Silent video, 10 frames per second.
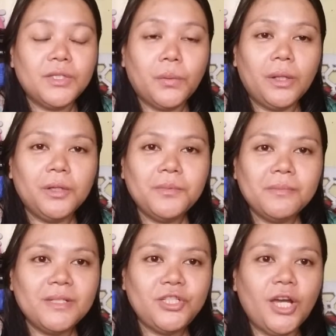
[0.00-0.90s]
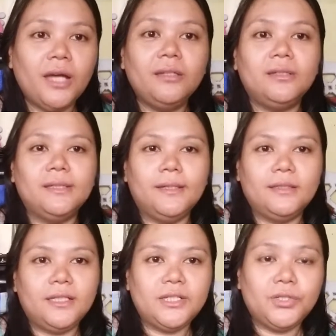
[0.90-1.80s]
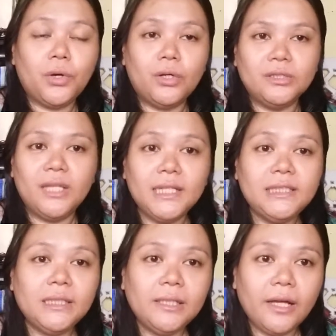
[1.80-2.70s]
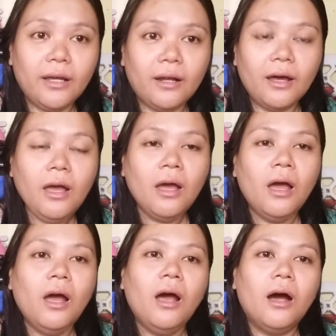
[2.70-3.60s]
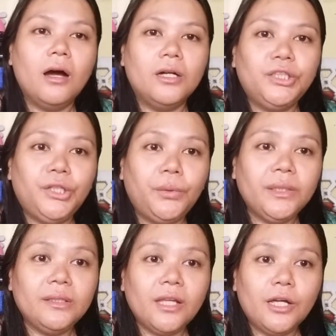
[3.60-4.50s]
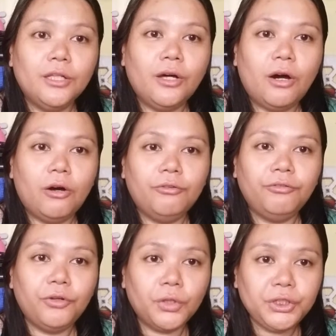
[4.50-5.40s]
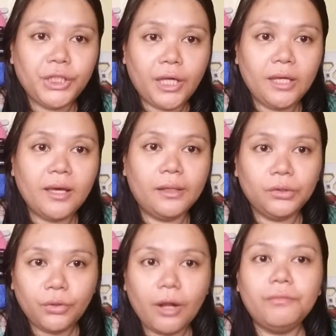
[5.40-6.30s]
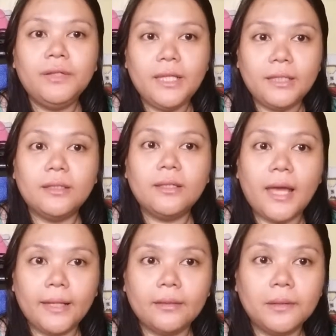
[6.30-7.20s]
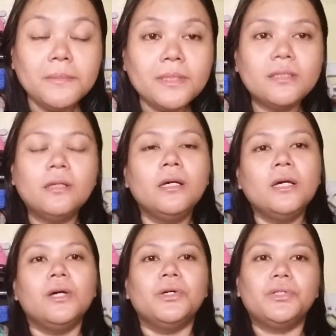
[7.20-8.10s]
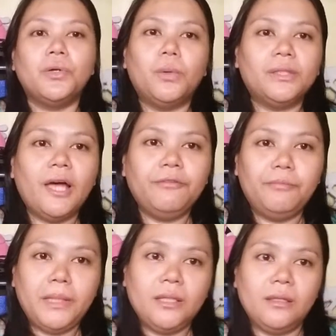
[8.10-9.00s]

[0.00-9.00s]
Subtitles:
So welcome to my channel. It is called Gantsilyera, a show and tell of crochet and craft related items. So what have